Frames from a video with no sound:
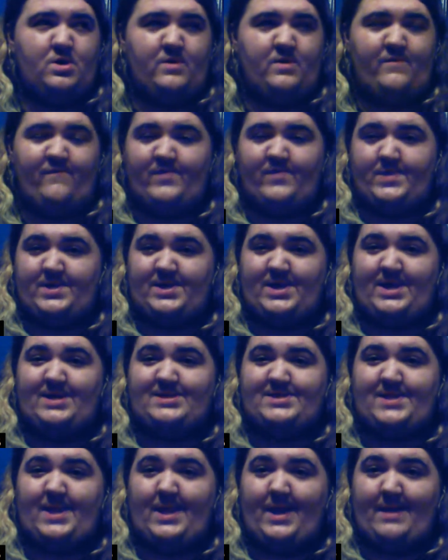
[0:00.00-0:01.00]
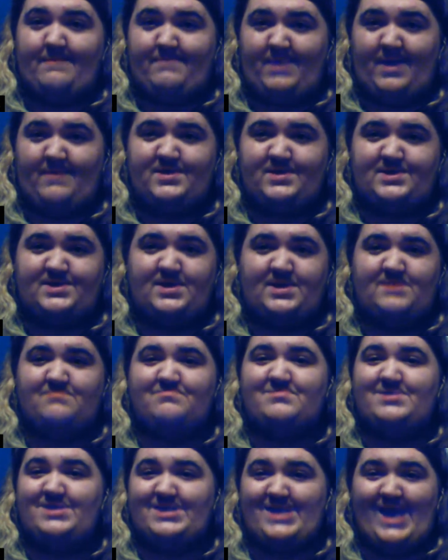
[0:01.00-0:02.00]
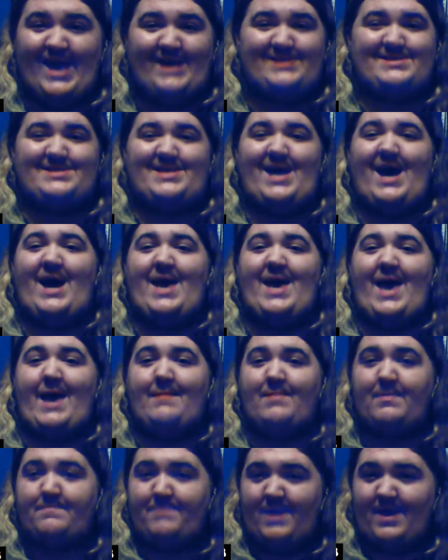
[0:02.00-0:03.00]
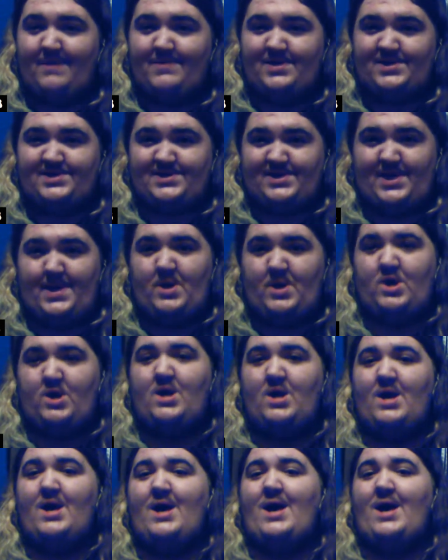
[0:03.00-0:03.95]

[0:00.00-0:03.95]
for the kids that I babysit. Yes, I am a babysitter